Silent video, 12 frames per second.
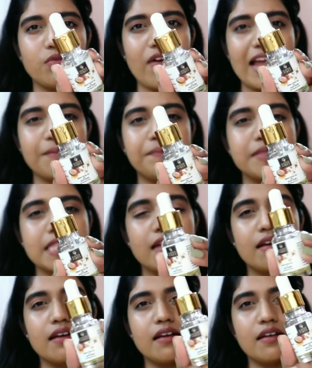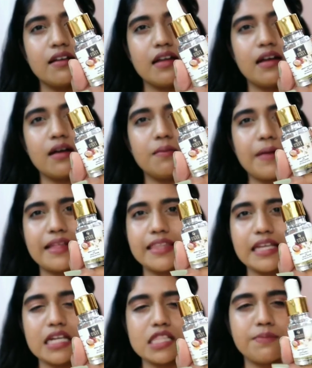Vibes. I
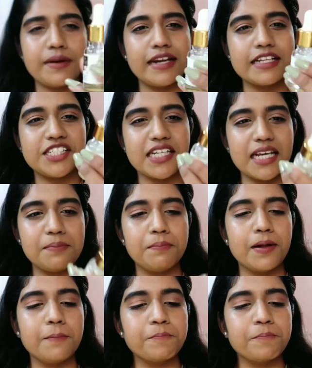think it's pretty cheap.